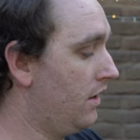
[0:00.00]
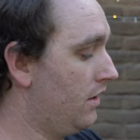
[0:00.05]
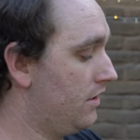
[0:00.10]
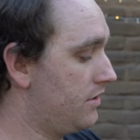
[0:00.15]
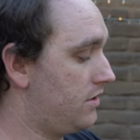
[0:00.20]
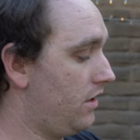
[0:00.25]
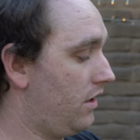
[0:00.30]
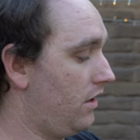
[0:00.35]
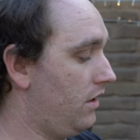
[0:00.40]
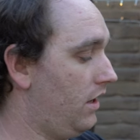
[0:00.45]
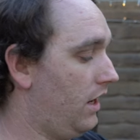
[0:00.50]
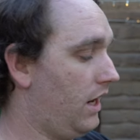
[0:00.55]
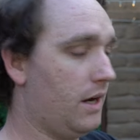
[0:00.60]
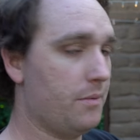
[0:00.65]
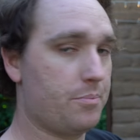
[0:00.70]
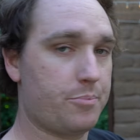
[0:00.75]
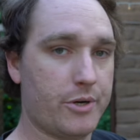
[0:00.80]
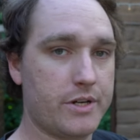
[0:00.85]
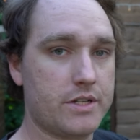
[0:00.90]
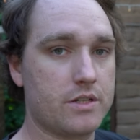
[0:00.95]
So
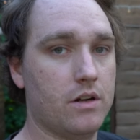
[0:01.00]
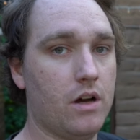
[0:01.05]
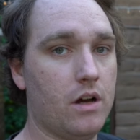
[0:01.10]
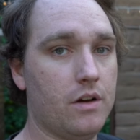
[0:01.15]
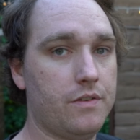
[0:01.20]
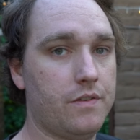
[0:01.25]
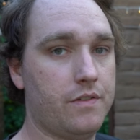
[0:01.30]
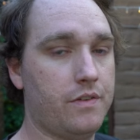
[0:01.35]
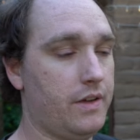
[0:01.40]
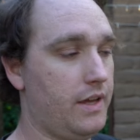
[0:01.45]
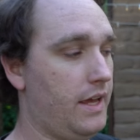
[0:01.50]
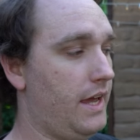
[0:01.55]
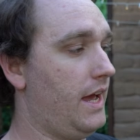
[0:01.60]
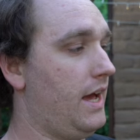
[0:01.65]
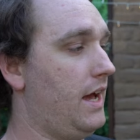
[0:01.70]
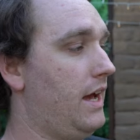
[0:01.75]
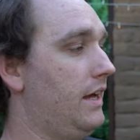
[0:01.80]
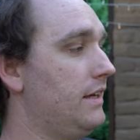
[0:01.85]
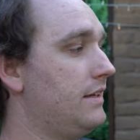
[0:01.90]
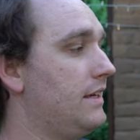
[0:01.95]
printed off,
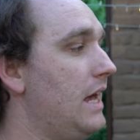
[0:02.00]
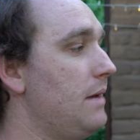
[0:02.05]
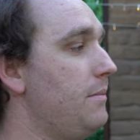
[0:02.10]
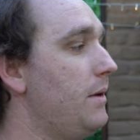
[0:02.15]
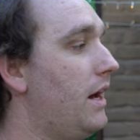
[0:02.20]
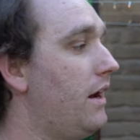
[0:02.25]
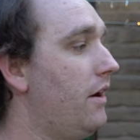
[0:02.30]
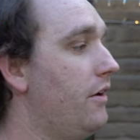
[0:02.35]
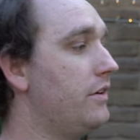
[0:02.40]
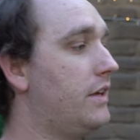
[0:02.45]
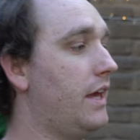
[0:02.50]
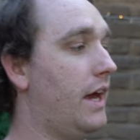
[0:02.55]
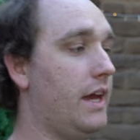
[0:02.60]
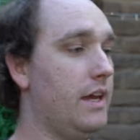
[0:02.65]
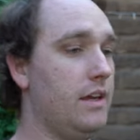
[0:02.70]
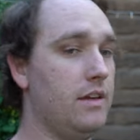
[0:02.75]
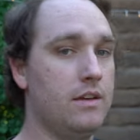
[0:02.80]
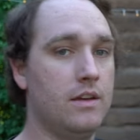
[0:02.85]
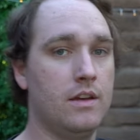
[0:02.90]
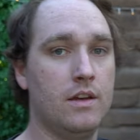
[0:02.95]
uh, it came out
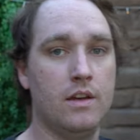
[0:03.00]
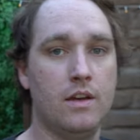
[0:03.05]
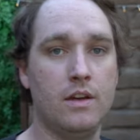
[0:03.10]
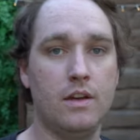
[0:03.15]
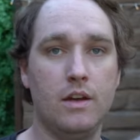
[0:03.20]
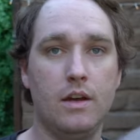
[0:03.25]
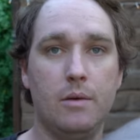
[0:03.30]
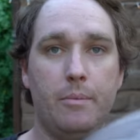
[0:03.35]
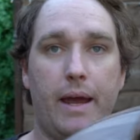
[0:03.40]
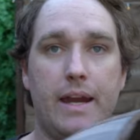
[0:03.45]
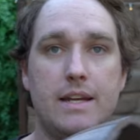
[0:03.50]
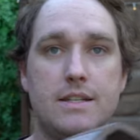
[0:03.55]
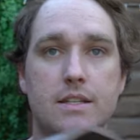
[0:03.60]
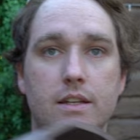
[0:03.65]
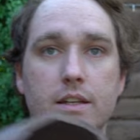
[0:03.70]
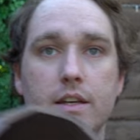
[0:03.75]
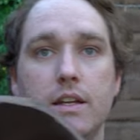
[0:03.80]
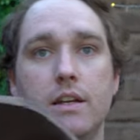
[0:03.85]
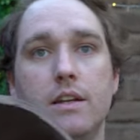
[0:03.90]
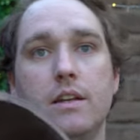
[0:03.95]
okay,
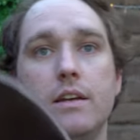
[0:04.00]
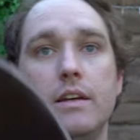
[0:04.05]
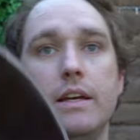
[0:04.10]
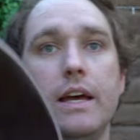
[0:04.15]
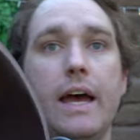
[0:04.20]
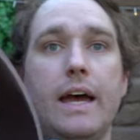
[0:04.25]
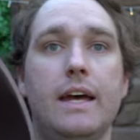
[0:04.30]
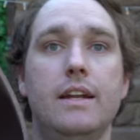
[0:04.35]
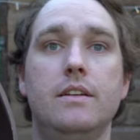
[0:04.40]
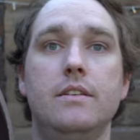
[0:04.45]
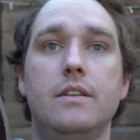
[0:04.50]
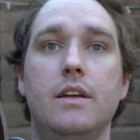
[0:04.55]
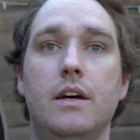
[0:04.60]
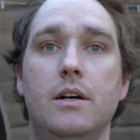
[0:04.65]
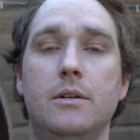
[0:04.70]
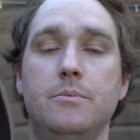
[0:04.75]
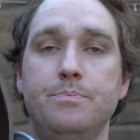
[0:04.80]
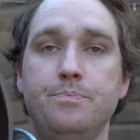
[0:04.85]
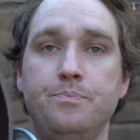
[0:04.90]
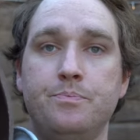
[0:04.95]
painted it, and
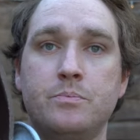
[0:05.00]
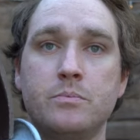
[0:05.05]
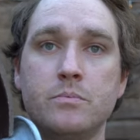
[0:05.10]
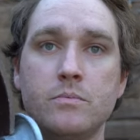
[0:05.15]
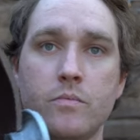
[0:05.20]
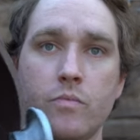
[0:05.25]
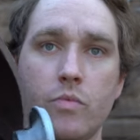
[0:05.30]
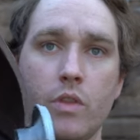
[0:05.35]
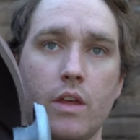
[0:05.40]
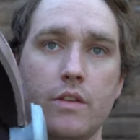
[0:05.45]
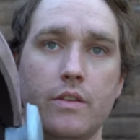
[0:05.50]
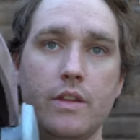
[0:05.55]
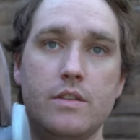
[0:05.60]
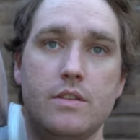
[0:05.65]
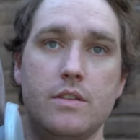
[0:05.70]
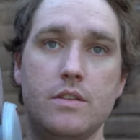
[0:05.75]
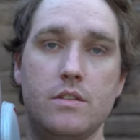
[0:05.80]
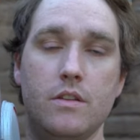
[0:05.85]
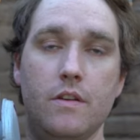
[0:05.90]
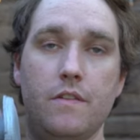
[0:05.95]
um,
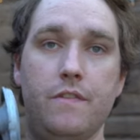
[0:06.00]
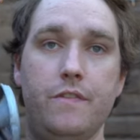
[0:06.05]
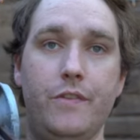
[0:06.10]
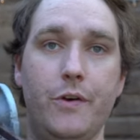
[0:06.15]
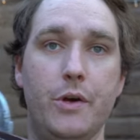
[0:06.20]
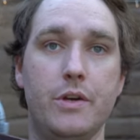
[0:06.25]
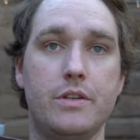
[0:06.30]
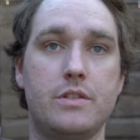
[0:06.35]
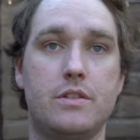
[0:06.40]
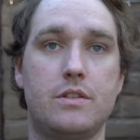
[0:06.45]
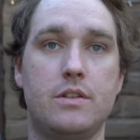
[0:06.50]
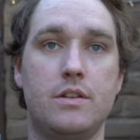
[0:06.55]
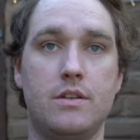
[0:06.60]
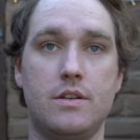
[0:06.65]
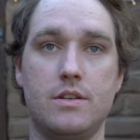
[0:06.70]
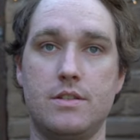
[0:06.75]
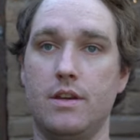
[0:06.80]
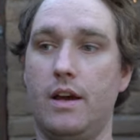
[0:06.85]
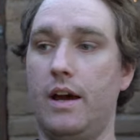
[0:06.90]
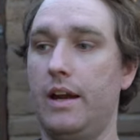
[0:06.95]
this is the first
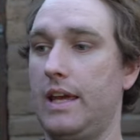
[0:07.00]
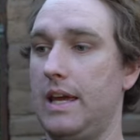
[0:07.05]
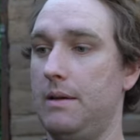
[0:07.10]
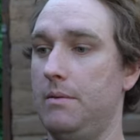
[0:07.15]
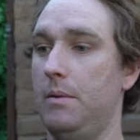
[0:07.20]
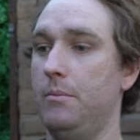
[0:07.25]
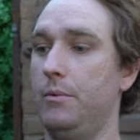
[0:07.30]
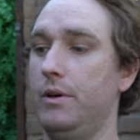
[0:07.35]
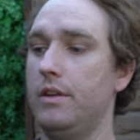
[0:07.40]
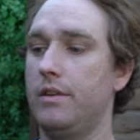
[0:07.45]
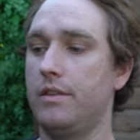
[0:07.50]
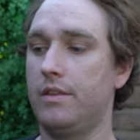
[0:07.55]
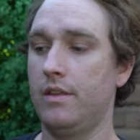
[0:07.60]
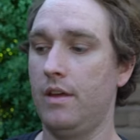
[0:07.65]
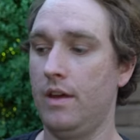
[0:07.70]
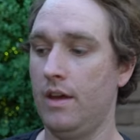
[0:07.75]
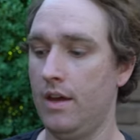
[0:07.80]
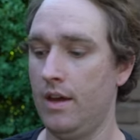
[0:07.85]
design I came up with.